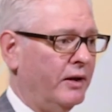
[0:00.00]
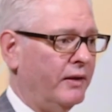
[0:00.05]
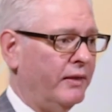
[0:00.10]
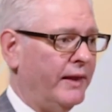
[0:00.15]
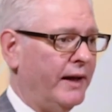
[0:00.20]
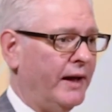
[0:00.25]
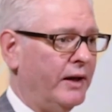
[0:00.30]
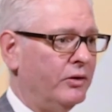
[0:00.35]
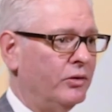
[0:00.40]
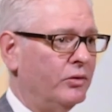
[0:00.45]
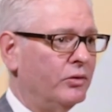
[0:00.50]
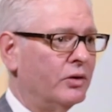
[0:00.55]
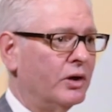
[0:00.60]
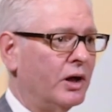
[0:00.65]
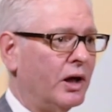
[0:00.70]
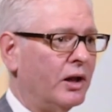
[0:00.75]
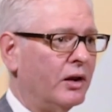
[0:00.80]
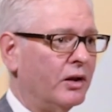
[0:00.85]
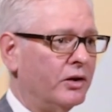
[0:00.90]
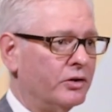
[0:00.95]
that new
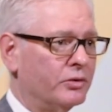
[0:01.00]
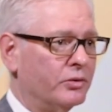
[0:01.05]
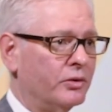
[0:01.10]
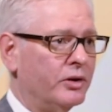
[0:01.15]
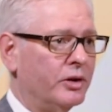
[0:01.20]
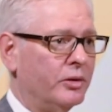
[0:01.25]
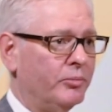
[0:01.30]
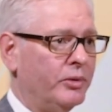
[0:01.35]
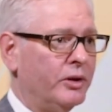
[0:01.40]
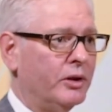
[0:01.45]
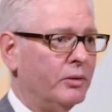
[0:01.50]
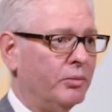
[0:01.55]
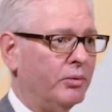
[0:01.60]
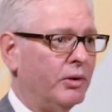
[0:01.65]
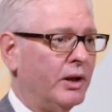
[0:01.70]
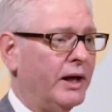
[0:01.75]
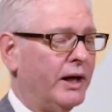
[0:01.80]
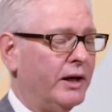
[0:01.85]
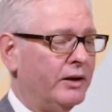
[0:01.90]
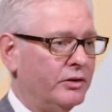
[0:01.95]
knowledge will then be
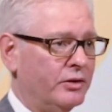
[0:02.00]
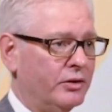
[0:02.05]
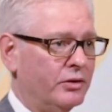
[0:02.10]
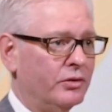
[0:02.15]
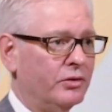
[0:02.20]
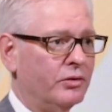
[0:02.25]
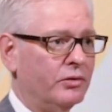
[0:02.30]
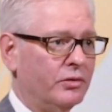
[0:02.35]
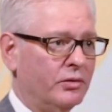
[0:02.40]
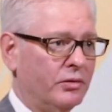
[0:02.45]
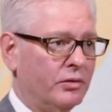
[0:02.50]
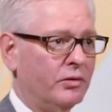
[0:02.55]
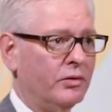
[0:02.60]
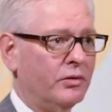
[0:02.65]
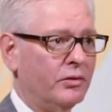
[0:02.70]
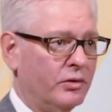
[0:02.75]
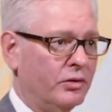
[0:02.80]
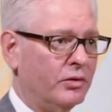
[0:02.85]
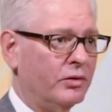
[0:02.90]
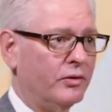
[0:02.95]
applied to
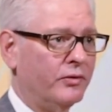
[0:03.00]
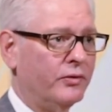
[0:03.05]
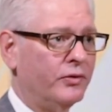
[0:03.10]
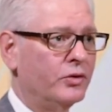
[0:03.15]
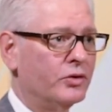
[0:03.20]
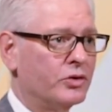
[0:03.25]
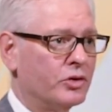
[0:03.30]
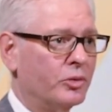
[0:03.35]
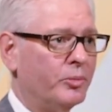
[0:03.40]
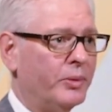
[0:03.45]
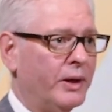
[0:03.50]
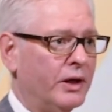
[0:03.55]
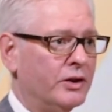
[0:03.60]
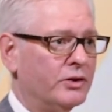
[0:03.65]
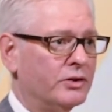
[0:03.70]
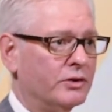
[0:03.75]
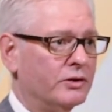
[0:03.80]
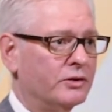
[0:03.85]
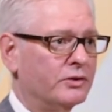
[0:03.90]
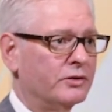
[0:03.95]
the future
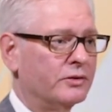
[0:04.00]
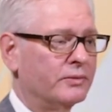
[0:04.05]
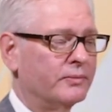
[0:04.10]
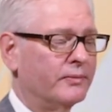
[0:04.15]
patients.